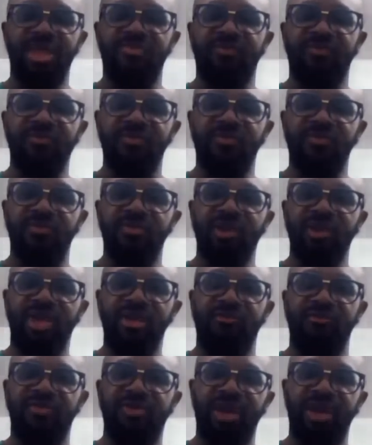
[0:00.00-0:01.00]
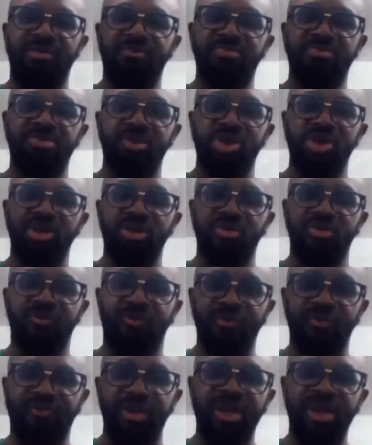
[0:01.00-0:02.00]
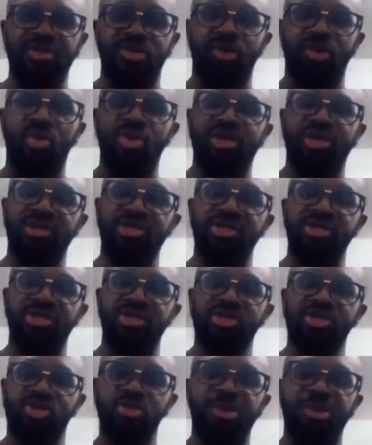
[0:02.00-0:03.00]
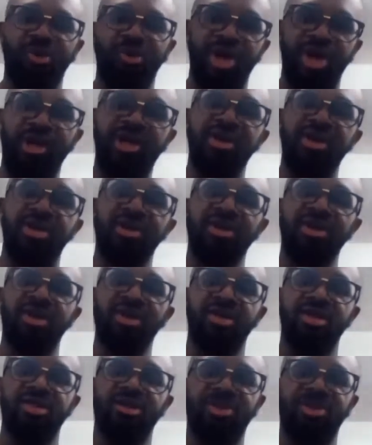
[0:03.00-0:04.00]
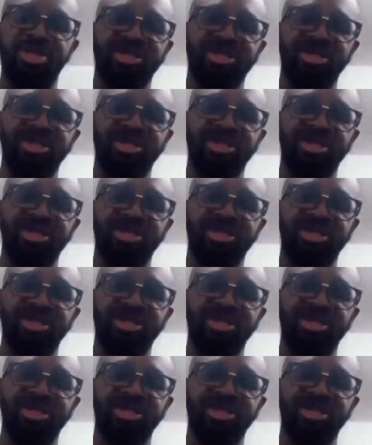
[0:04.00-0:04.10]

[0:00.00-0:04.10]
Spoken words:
if they're fulfilling the orders super quick, the